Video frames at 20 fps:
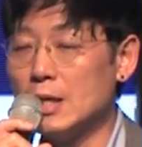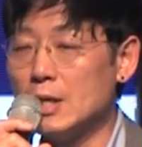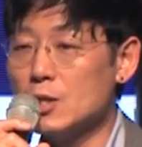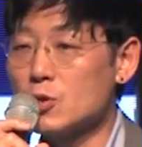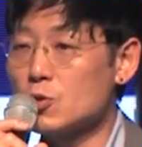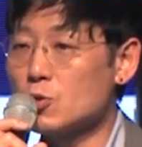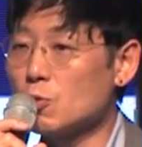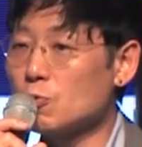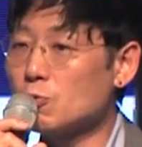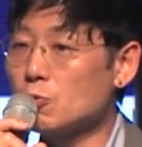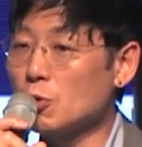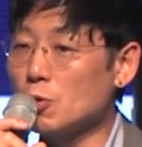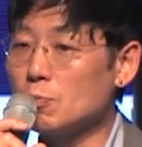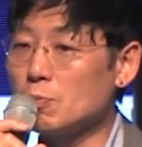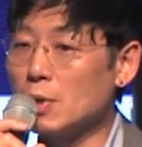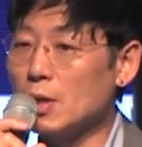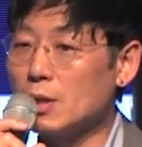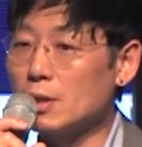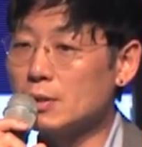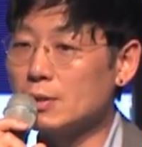So from
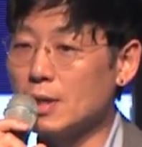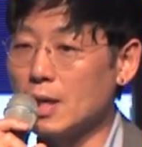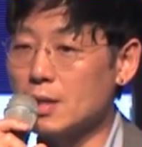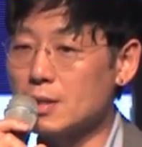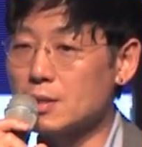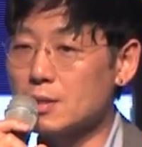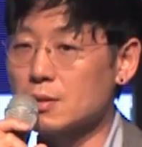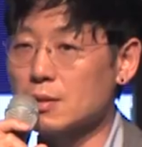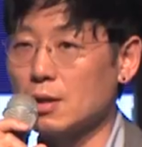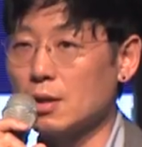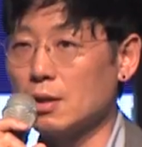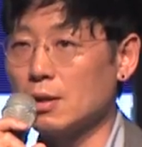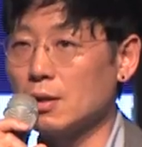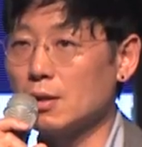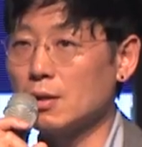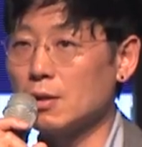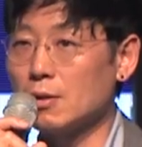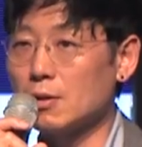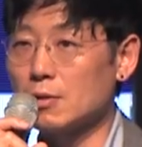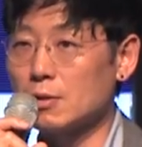next
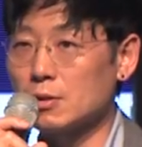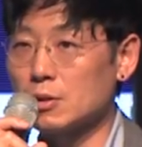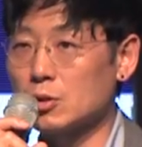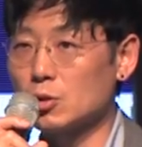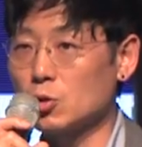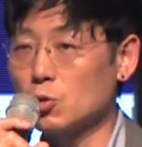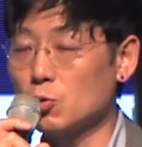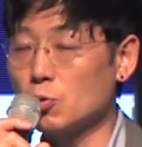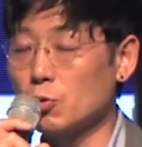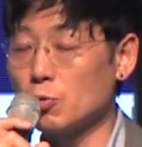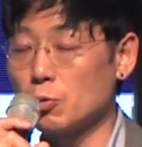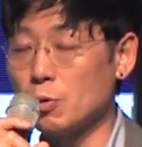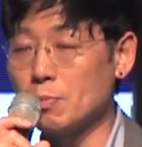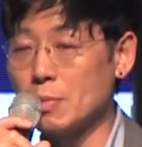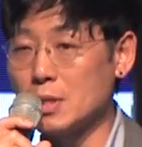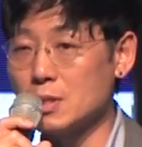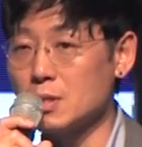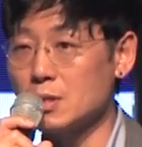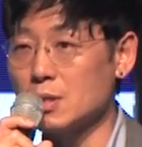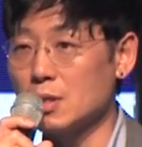2-3
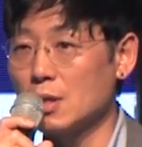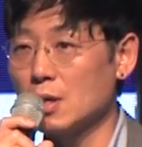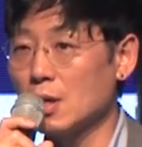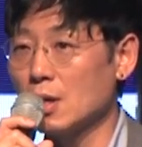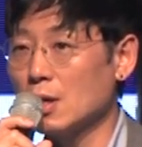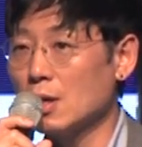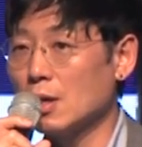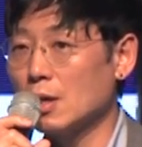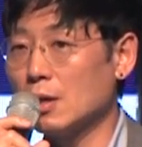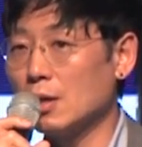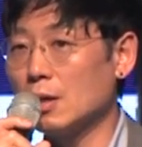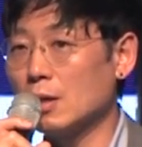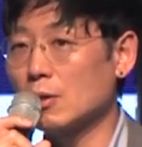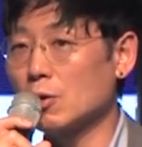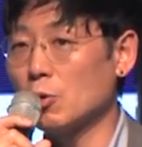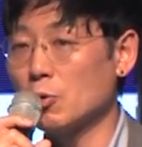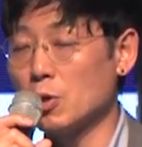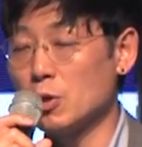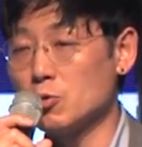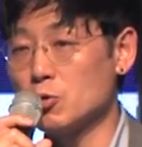months,
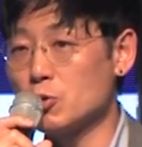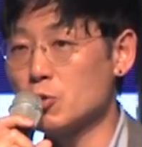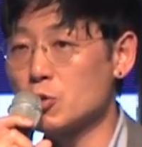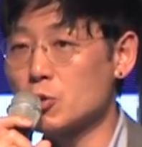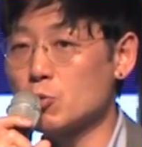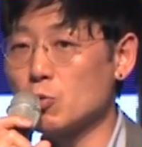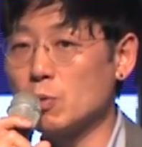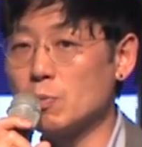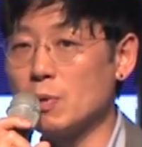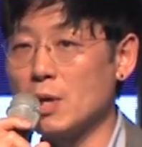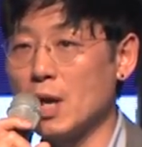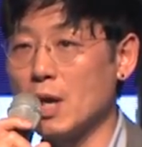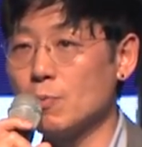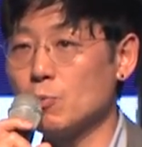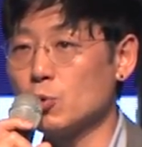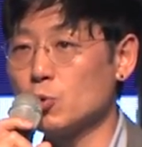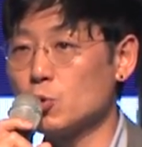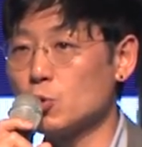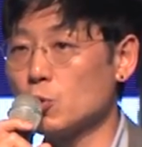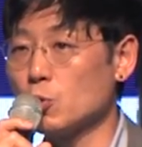Korean users will be
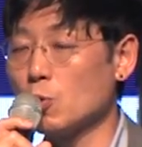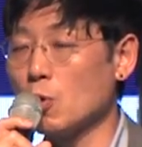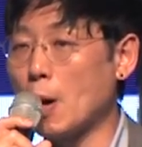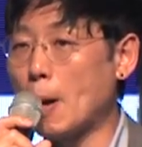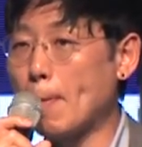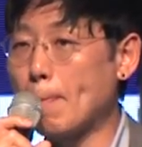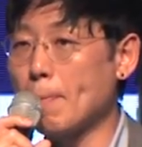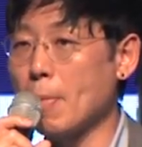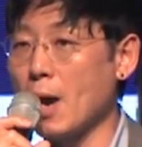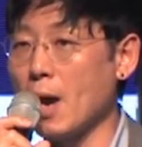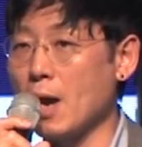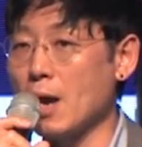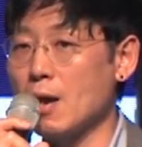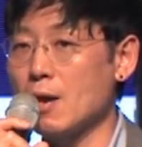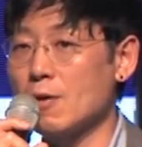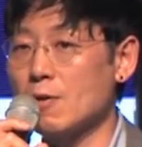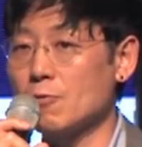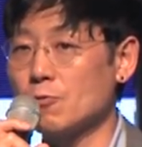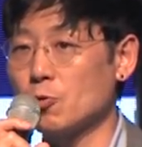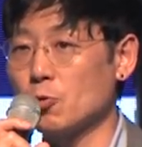able to pay
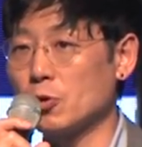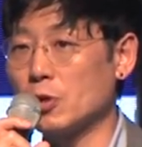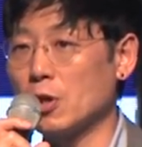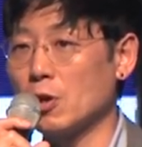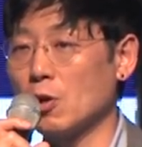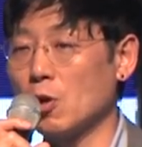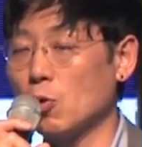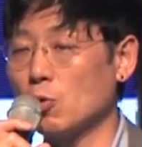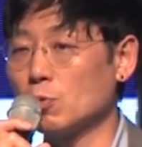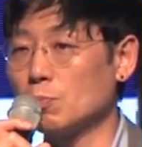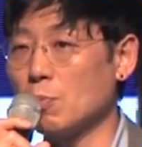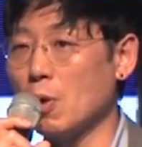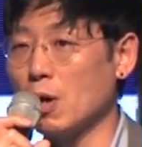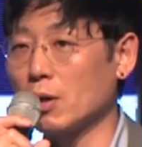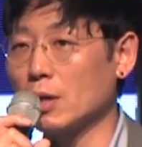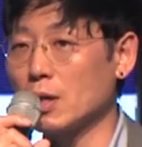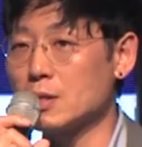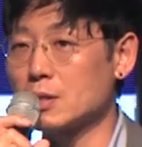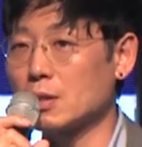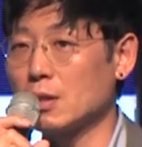for their own
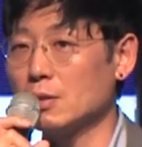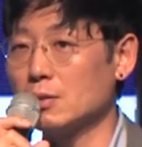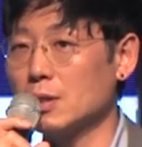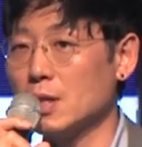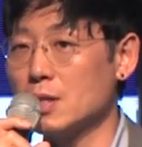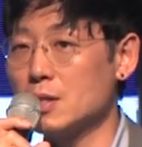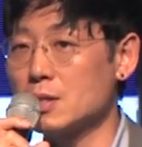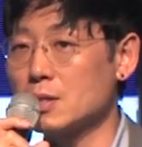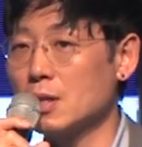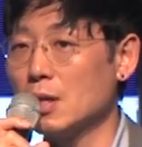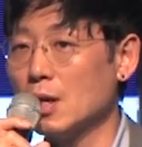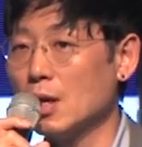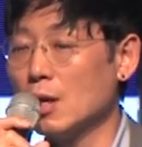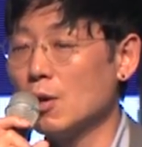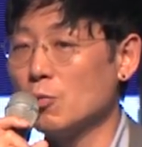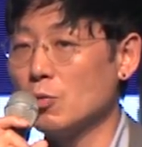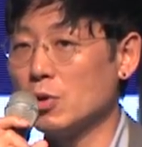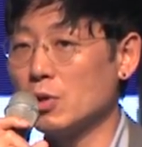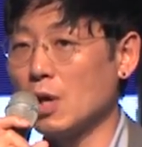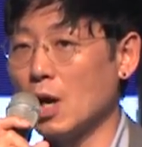podcast contents
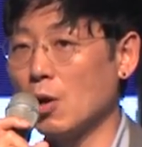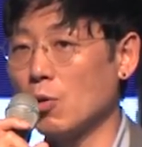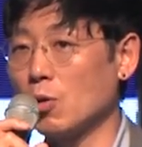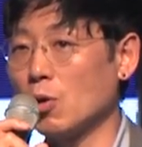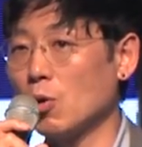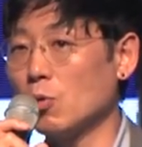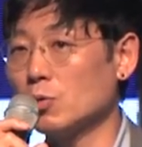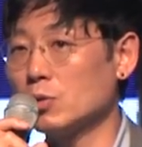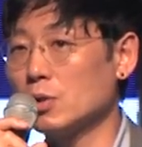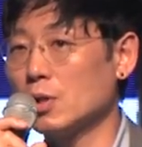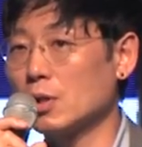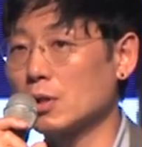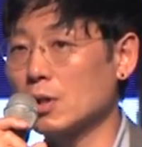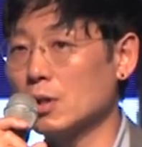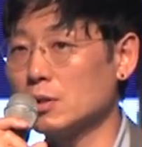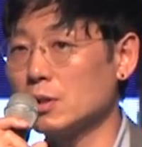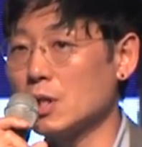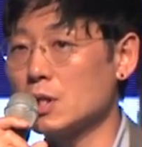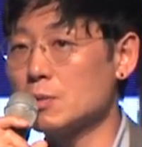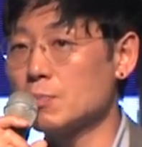with our own
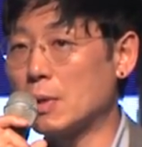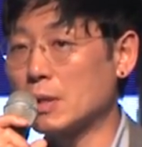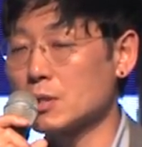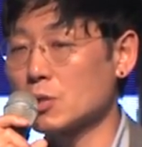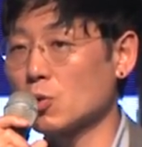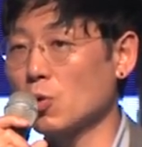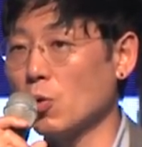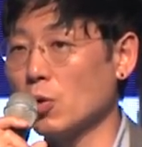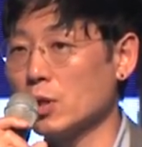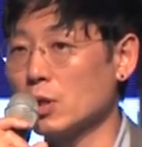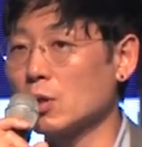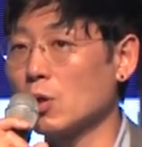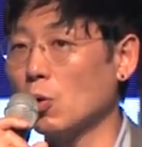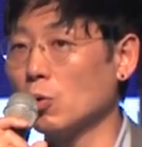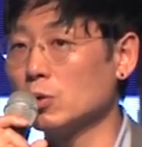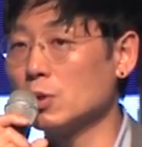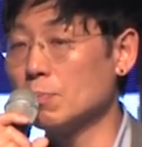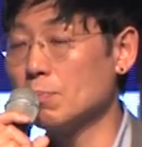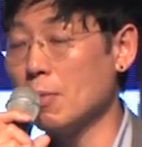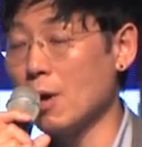ContentBox coin
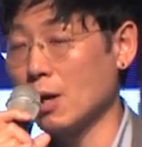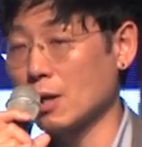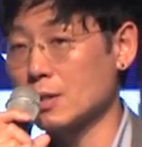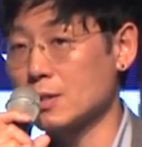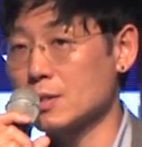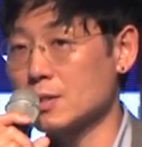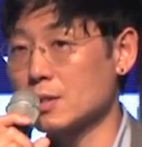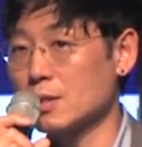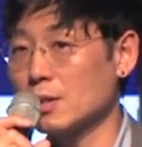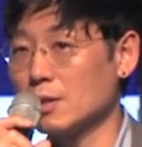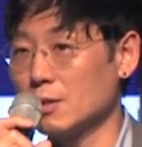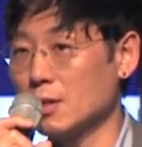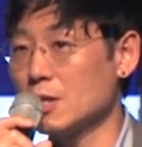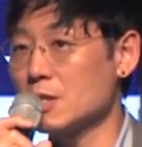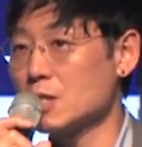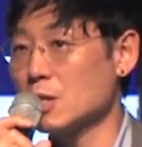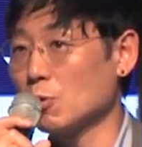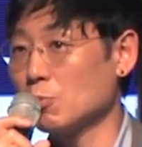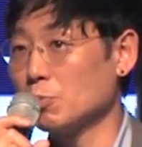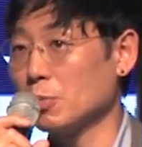called Box. That
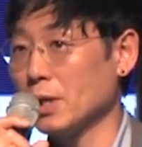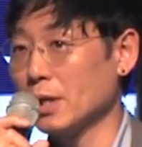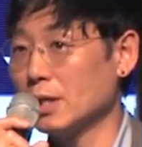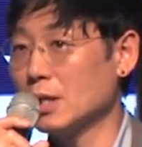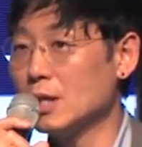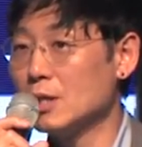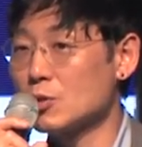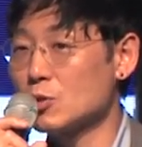is our plan.